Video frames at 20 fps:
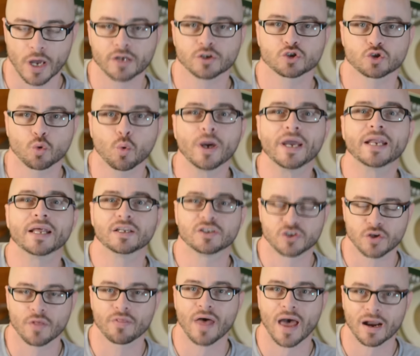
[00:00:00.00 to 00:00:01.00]
tweeted
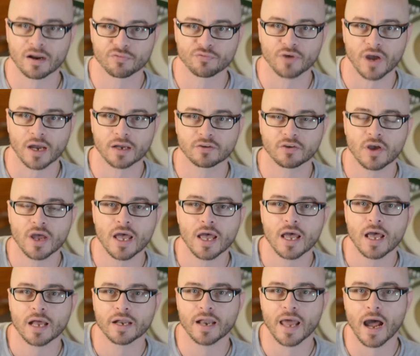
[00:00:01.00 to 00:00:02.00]
to that effect.
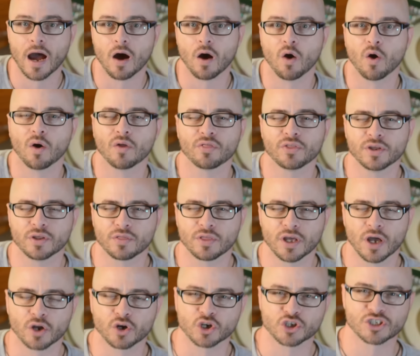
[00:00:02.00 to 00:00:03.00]
Now,
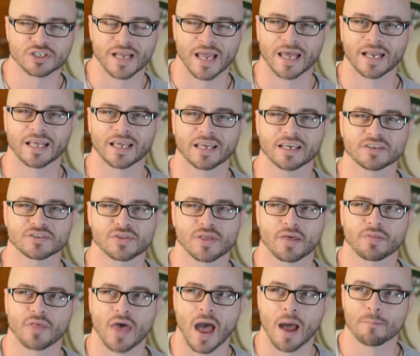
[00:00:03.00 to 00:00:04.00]
the understanding is
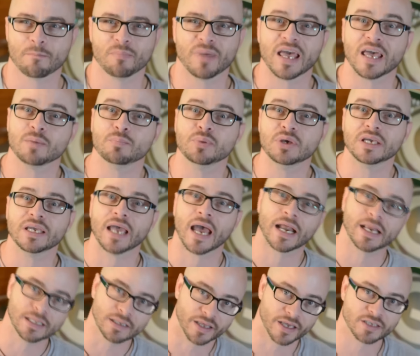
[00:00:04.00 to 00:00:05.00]
that that may be
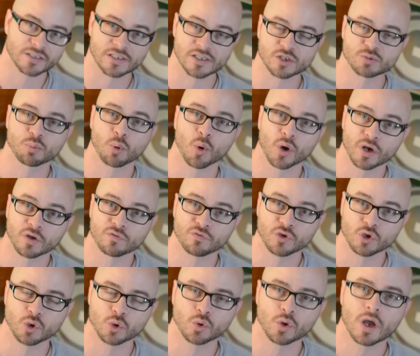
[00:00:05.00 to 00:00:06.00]
Eddie Lacy's point of
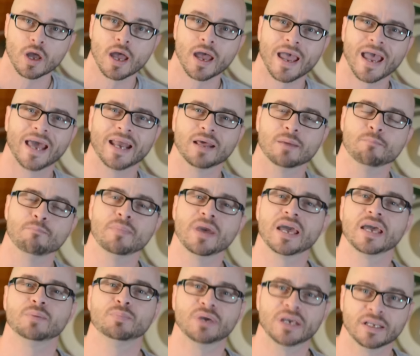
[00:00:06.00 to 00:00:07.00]
view, and it
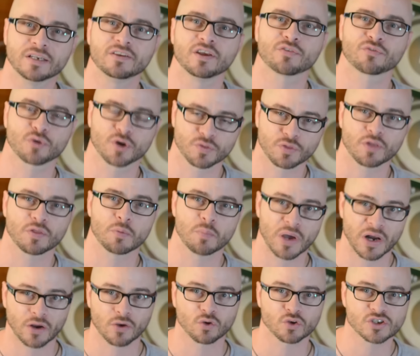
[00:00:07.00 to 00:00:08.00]
may be different than the
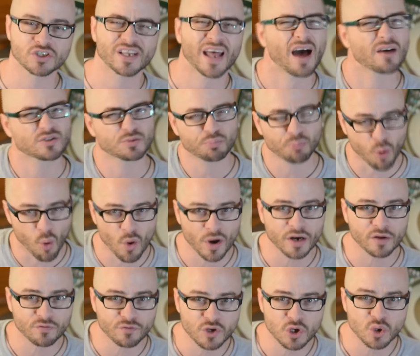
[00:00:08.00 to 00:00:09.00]
medical staff's
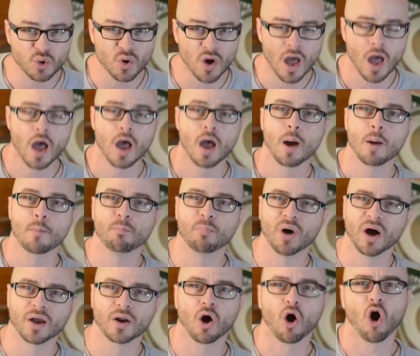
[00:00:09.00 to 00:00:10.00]
point of view.
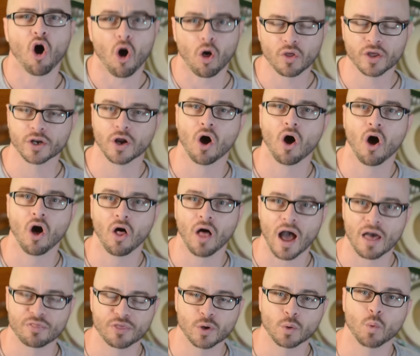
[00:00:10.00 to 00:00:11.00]
But all in all,
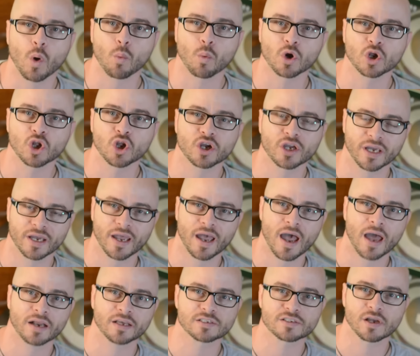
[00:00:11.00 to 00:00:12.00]
I think what we're looking
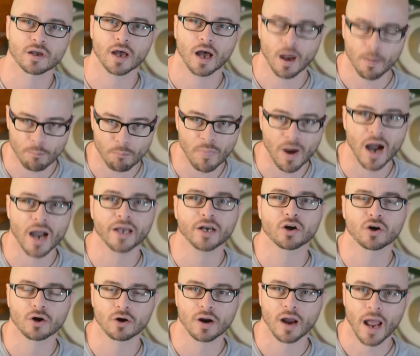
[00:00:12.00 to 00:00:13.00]
at is a
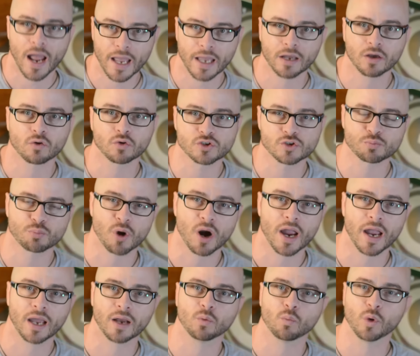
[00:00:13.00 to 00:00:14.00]
minor ankle
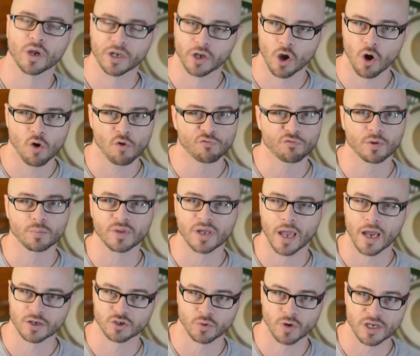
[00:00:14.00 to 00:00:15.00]
sprain. We know from the
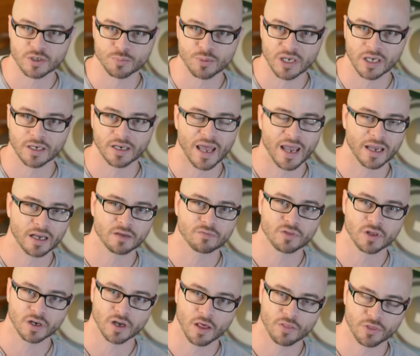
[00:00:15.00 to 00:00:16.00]
x-rays being negative
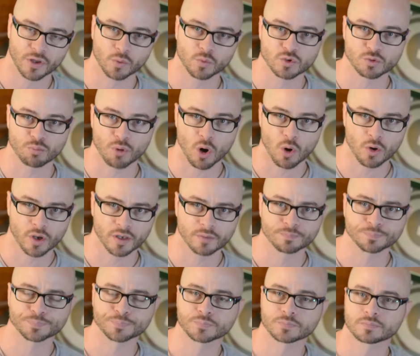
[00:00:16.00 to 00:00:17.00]
that nothing was broken.
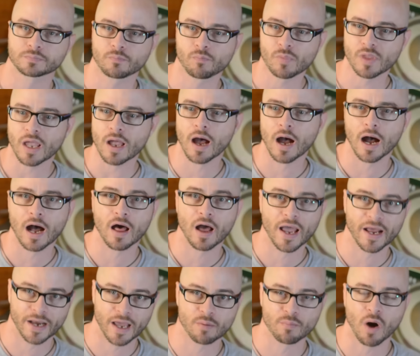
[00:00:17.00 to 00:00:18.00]

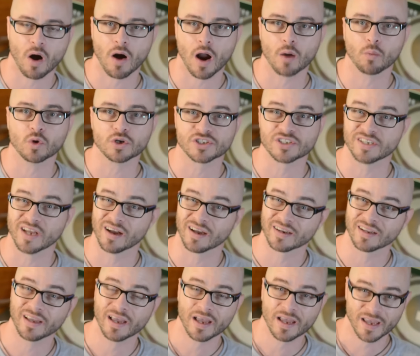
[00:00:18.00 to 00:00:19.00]
An MRI was
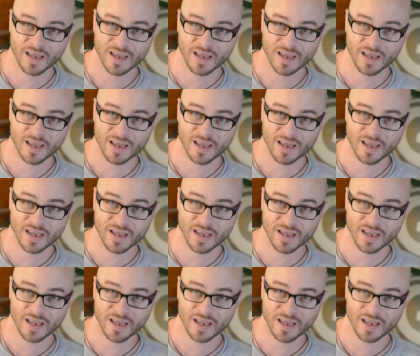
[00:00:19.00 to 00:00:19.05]
done.